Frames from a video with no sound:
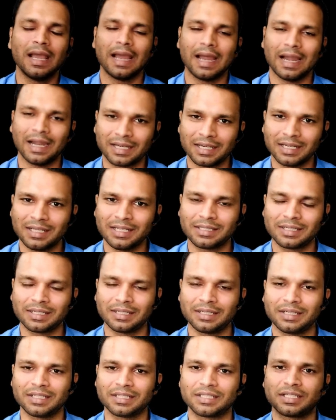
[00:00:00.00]
At least
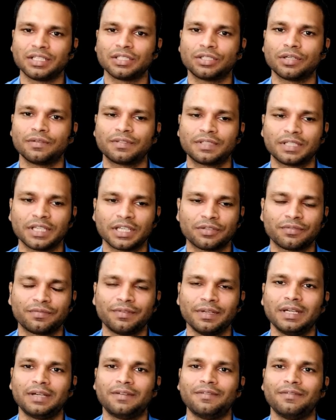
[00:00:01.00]
a distance of 6
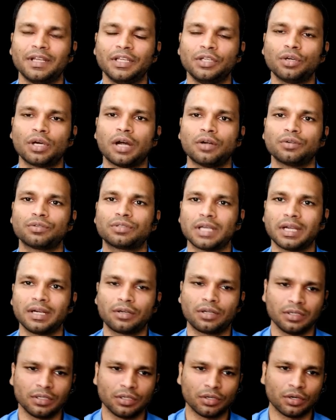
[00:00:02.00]
feet when you are
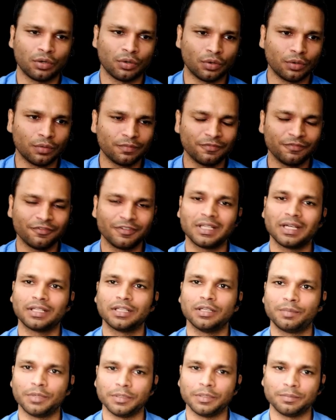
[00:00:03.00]
outside your home with
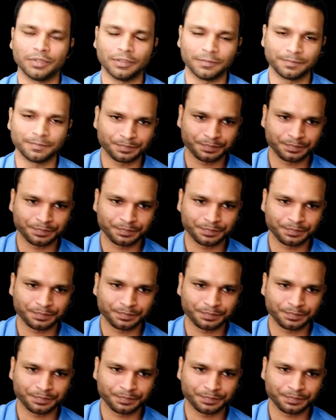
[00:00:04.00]
other people.